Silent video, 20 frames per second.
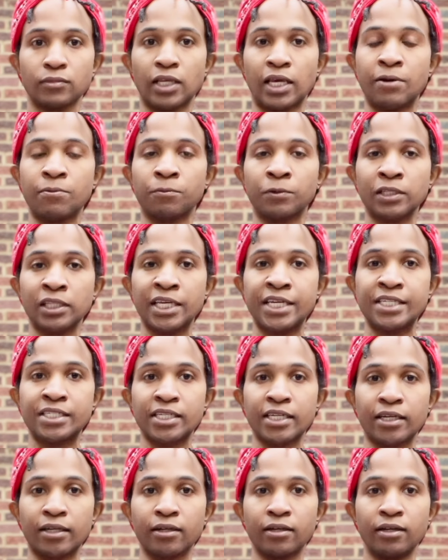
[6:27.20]
And
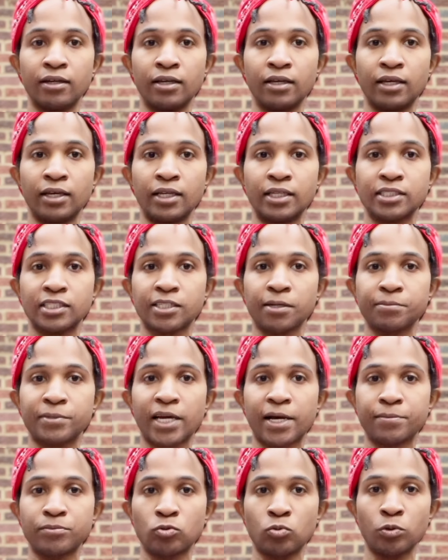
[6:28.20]
releasing.
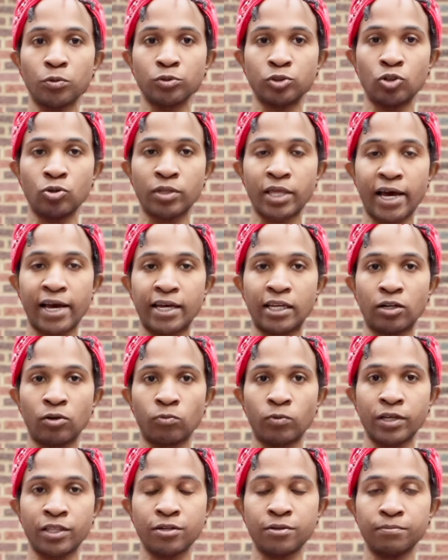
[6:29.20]
Sometimes we will do that in a
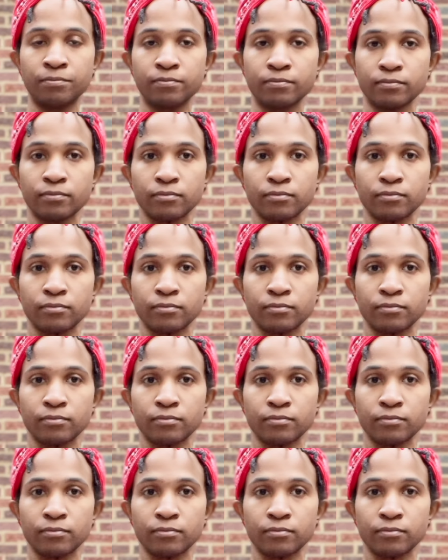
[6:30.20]
rhythm.